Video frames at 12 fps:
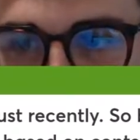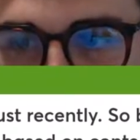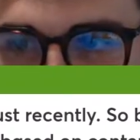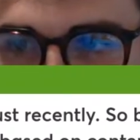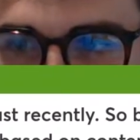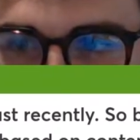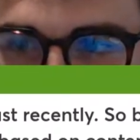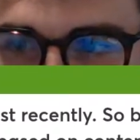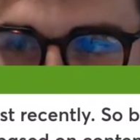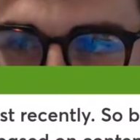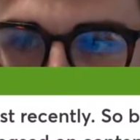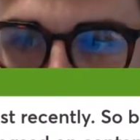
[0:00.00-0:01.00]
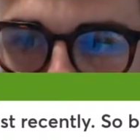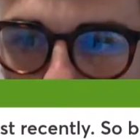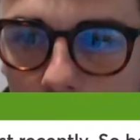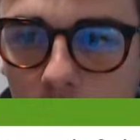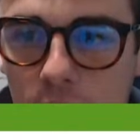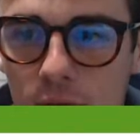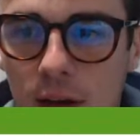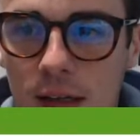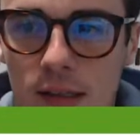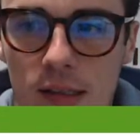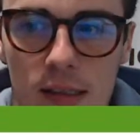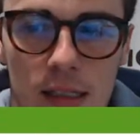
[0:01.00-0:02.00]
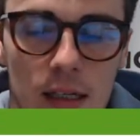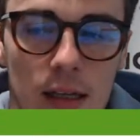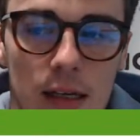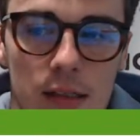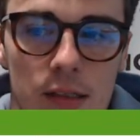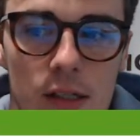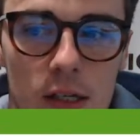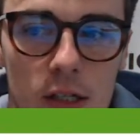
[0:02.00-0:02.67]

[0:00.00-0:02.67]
that I use Leap. How can I fix CLS